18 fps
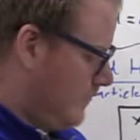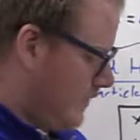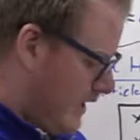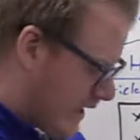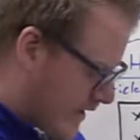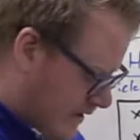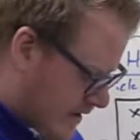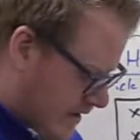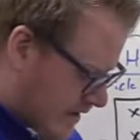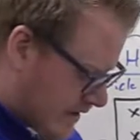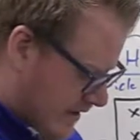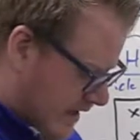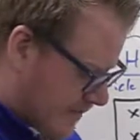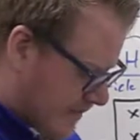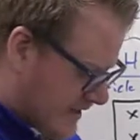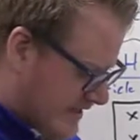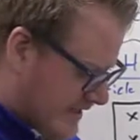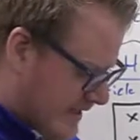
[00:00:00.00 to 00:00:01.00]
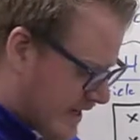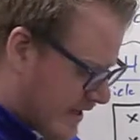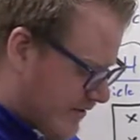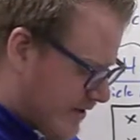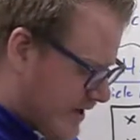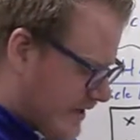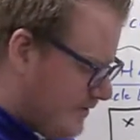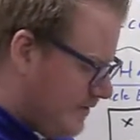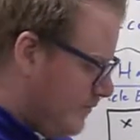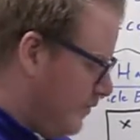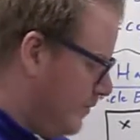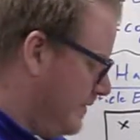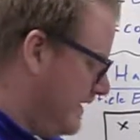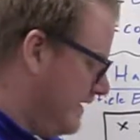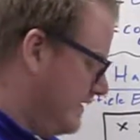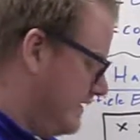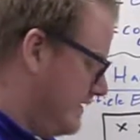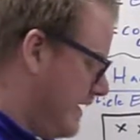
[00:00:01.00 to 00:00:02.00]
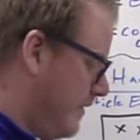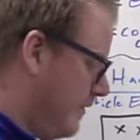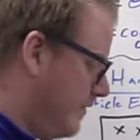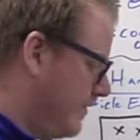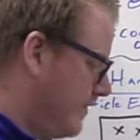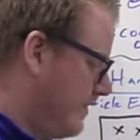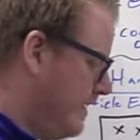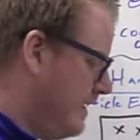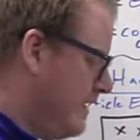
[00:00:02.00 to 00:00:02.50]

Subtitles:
Okay, that means the other end will be a south.